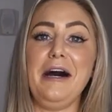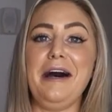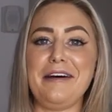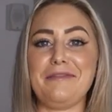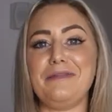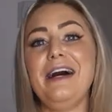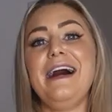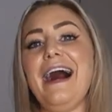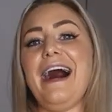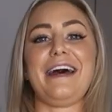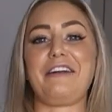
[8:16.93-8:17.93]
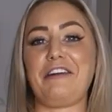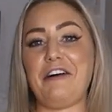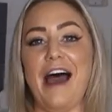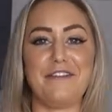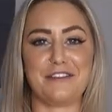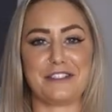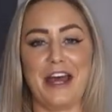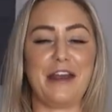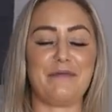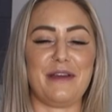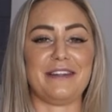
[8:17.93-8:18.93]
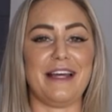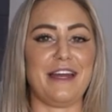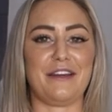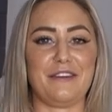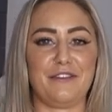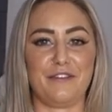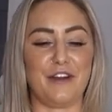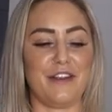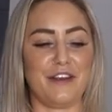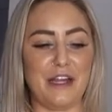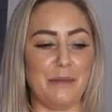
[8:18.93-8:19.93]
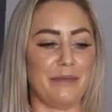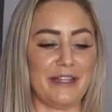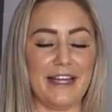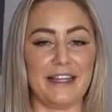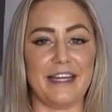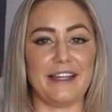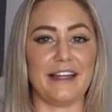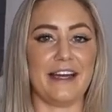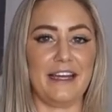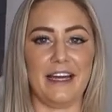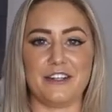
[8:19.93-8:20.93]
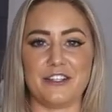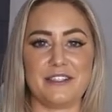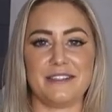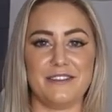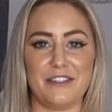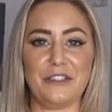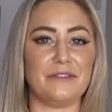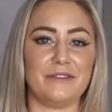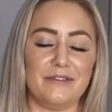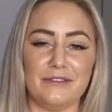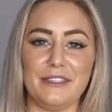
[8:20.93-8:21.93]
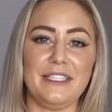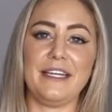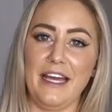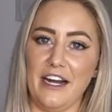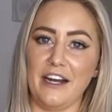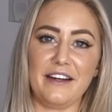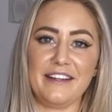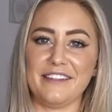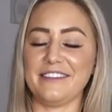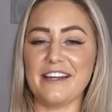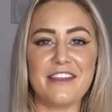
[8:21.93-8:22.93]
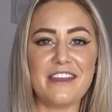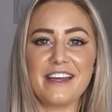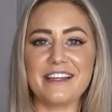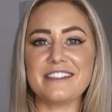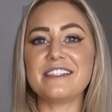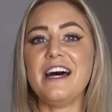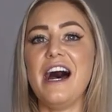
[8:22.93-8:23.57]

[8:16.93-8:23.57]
Um, I don't know, I've just kind of been like free the nip lately. Like I just don't really care in a lot of things.